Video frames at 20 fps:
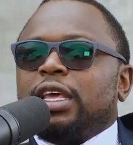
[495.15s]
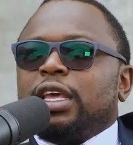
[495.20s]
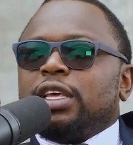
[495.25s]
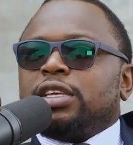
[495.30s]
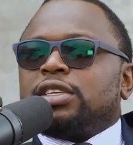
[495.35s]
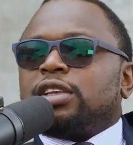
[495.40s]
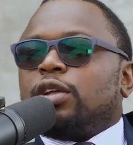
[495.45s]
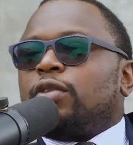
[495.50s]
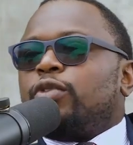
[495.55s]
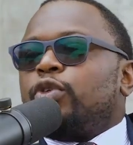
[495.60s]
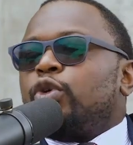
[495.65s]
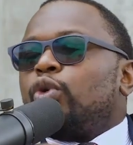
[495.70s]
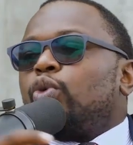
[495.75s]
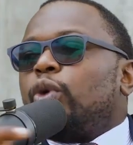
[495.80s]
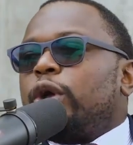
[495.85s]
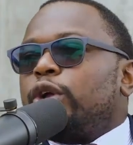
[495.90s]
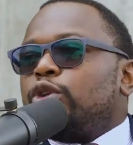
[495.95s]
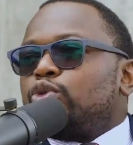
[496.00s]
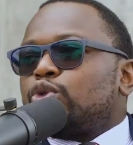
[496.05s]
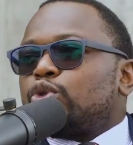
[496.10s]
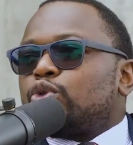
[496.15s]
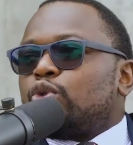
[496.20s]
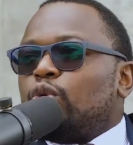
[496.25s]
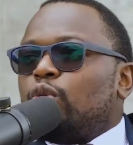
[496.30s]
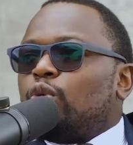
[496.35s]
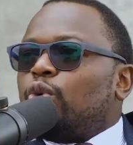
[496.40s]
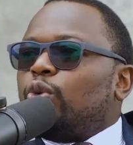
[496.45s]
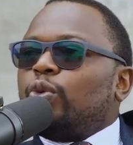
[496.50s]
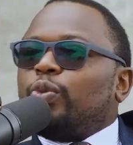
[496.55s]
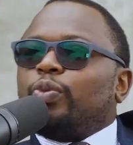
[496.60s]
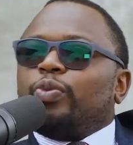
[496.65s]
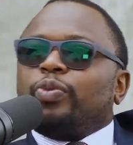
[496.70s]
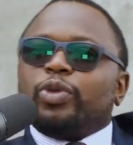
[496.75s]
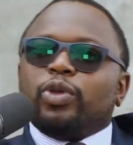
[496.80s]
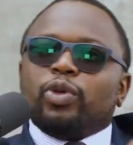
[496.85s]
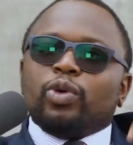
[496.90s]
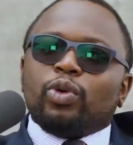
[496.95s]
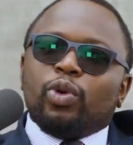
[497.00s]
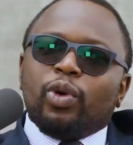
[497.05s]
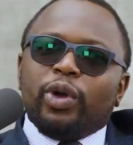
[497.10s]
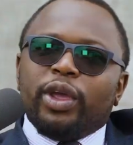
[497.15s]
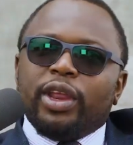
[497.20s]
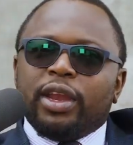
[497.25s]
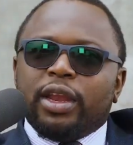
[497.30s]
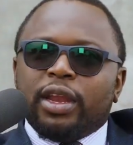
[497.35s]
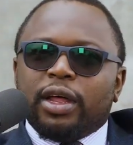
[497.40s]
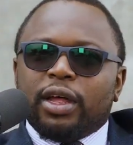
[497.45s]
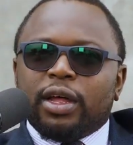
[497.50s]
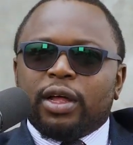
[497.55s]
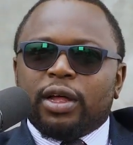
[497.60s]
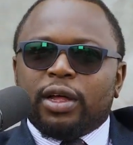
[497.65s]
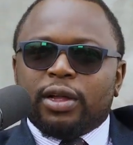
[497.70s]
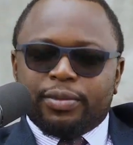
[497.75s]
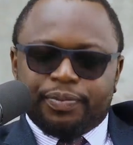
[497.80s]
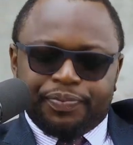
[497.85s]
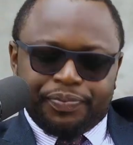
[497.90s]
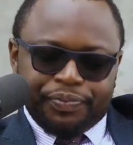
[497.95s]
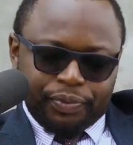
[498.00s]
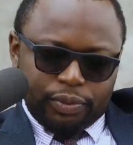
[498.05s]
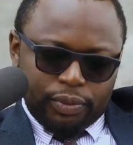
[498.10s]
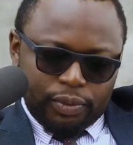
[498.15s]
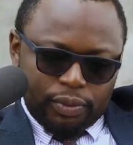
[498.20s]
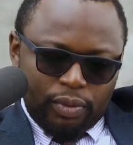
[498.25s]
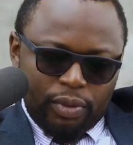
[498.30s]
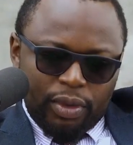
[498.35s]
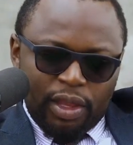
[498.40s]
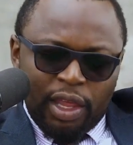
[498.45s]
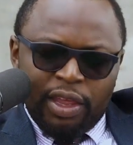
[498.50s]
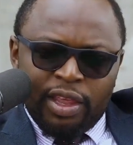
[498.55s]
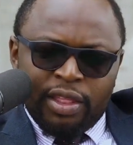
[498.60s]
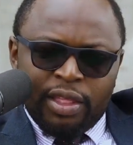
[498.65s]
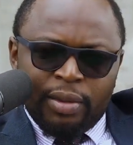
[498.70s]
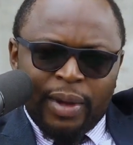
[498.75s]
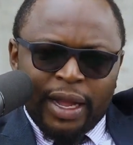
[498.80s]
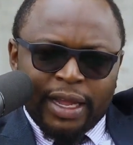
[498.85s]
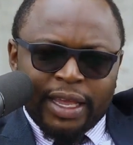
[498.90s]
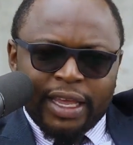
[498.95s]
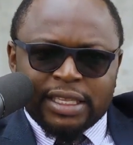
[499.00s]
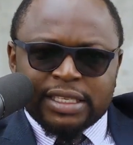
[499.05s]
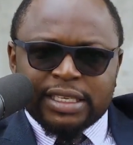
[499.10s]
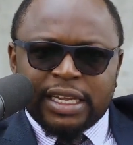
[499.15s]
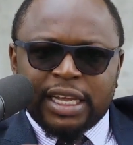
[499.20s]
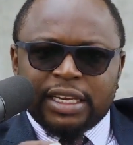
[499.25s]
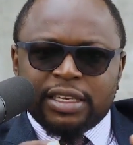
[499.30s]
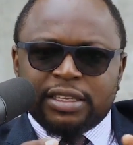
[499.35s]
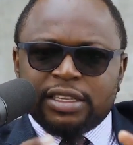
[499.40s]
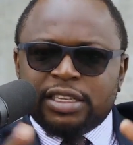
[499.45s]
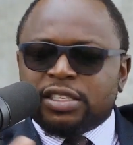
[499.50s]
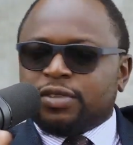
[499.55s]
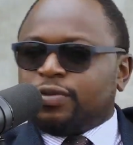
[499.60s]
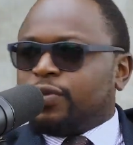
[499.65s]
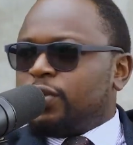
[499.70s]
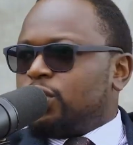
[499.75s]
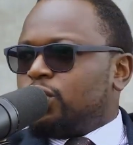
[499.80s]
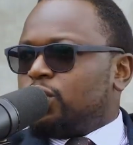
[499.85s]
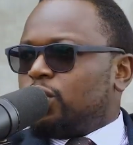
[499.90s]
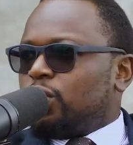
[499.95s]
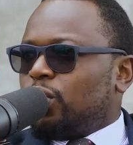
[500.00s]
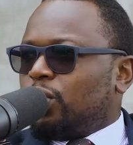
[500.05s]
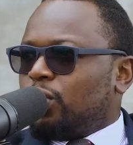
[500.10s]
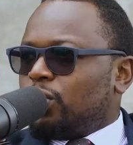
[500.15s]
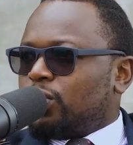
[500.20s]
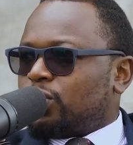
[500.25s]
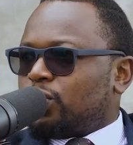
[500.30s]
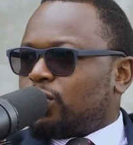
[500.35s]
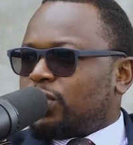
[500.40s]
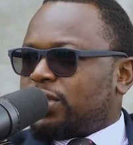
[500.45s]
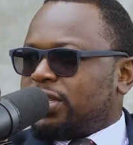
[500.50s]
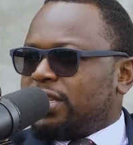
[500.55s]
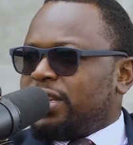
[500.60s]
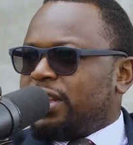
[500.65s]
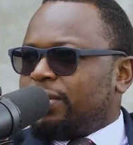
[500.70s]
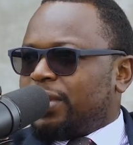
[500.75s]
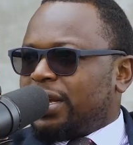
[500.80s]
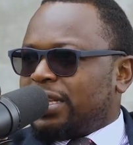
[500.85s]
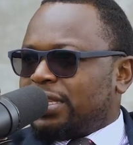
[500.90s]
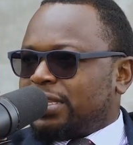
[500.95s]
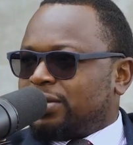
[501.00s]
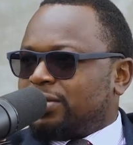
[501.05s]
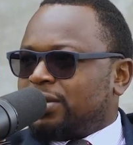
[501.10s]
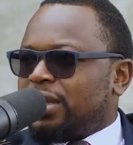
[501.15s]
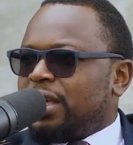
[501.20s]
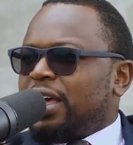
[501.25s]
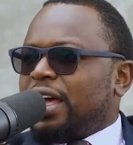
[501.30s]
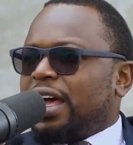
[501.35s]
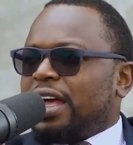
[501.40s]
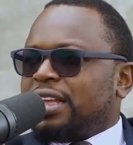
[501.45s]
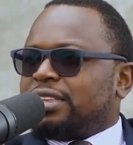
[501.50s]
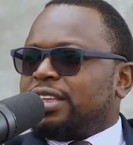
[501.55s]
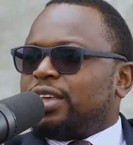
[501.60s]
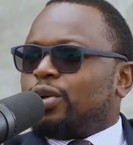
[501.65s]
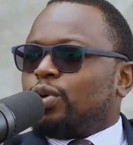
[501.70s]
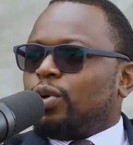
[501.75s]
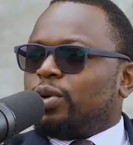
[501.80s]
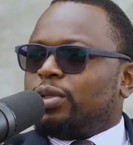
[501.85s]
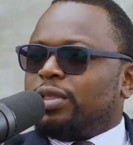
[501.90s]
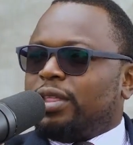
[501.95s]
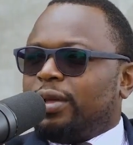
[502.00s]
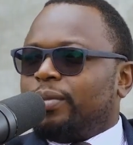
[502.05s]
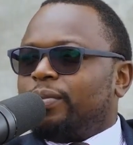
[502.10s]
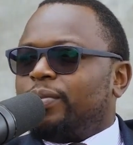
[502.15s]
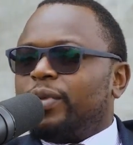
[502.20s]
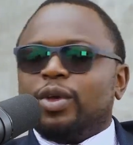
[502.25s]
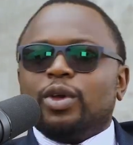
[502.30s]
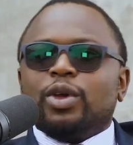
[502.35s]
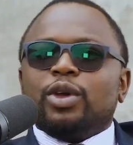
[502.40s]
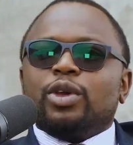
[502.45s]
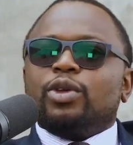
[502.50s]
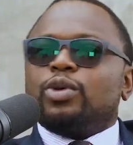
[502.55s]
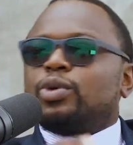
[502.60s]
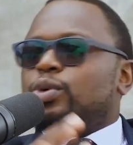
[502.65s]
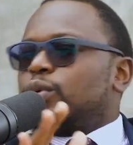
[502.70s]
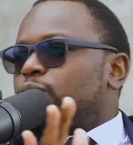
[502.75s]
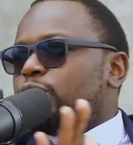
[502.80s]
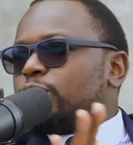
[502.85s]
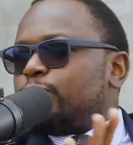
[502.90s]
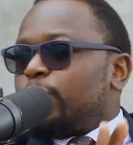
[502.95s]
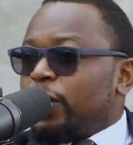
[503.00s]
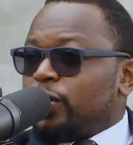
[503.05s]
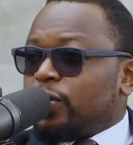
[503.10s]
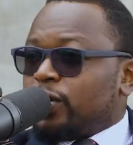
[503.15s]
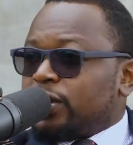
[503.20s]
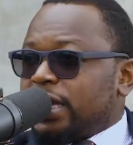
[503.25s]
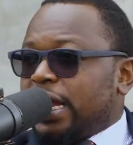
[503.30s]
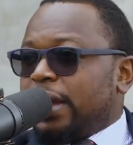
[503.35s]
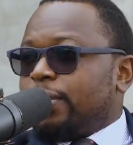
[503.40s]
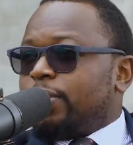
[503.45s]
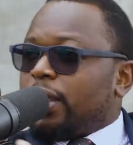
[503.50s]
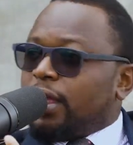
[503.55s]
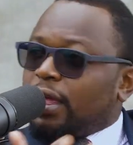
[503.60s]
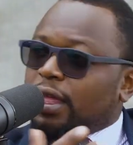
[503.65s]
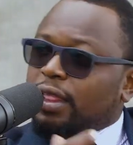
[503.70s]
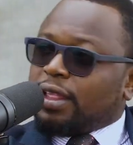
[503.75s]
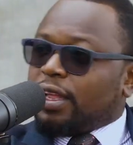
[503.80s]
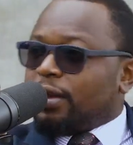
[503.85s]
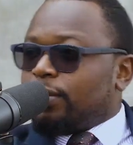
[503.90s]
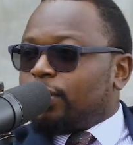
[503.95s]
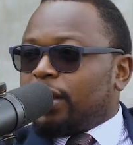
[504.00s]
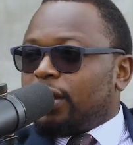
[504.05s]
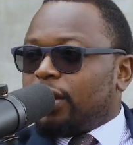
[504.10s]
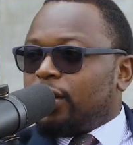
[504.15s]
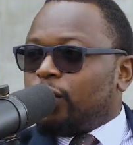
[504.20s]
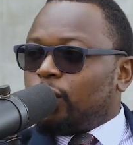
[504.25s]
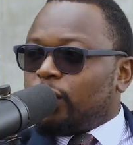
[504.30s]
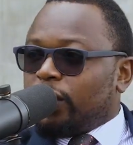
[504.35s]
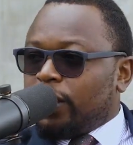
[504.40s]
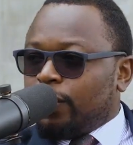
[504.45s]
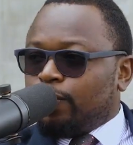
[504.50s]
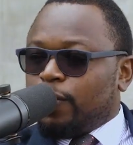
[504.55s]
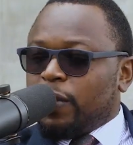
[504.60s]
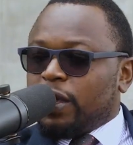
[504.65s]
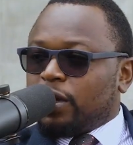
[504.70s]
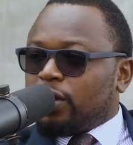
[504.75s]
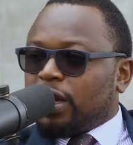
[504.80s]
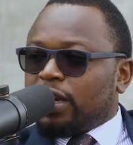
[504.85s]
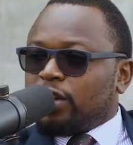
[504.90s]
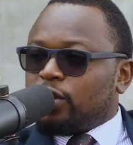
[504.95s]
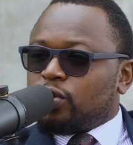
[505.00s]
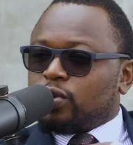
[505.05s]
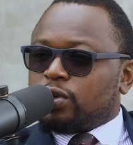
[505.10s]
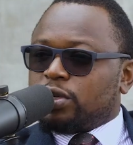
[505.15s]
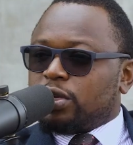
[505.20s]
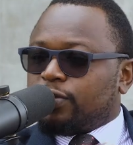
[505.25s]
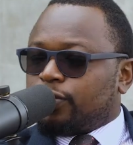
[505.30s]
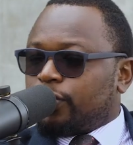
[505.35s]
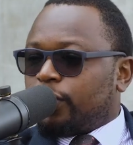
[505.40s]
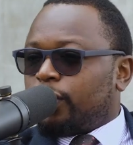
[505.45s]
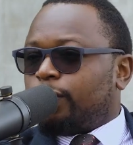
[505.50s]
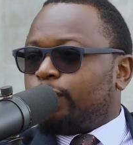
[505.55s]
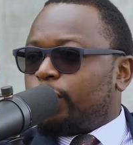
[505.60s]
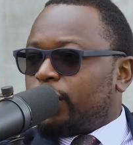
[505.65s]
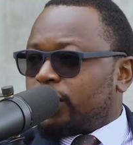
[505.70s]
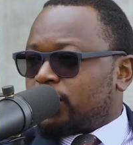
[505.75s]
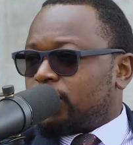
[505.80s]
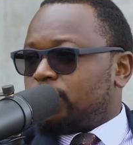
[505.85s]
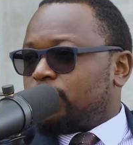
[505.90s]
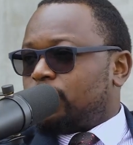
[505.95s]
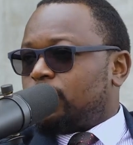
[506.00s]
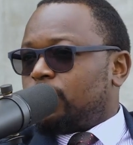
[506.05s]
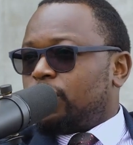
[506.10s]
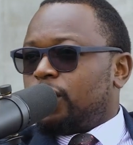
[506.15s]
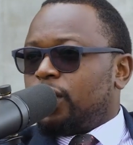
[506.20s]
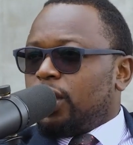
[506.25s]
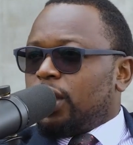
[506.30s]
Instead of you going to school, you go in the markets and these video halls or cinemas, as they call them. You spend your time there. That money, you keep it and use it for your personal